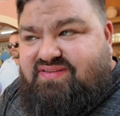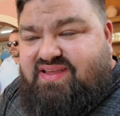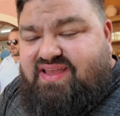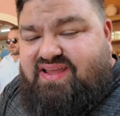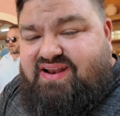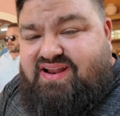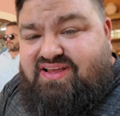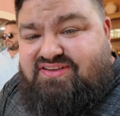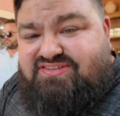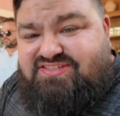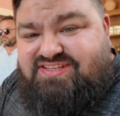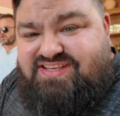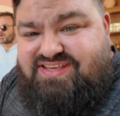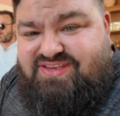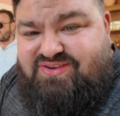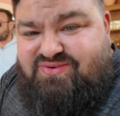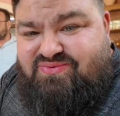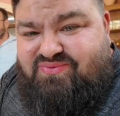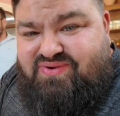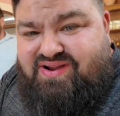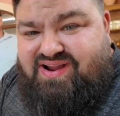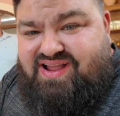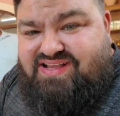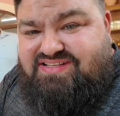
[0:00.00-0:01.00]
And I'll see you
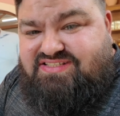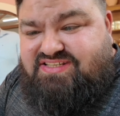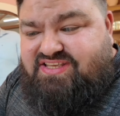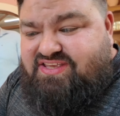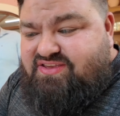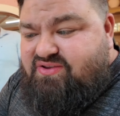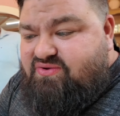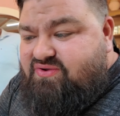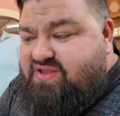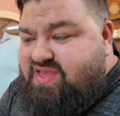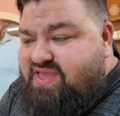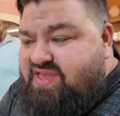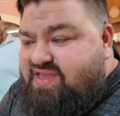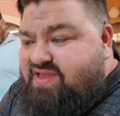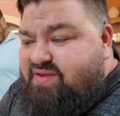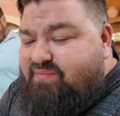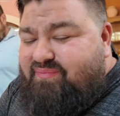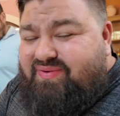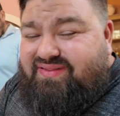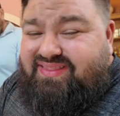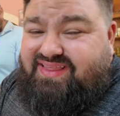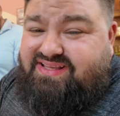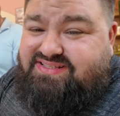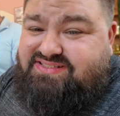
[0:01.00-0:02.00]
where I see you.
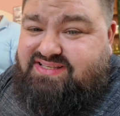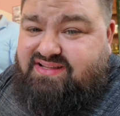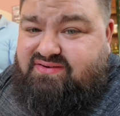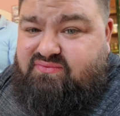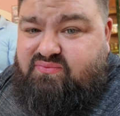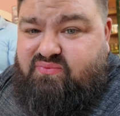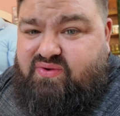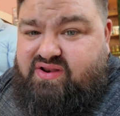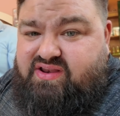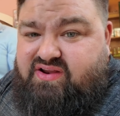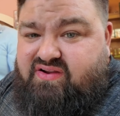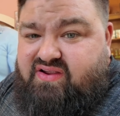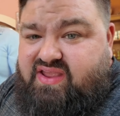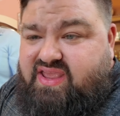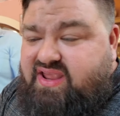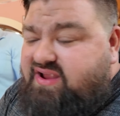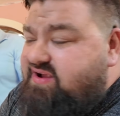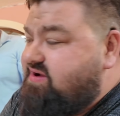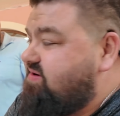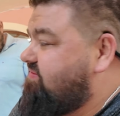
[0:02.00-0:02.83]
But listen, when you're here,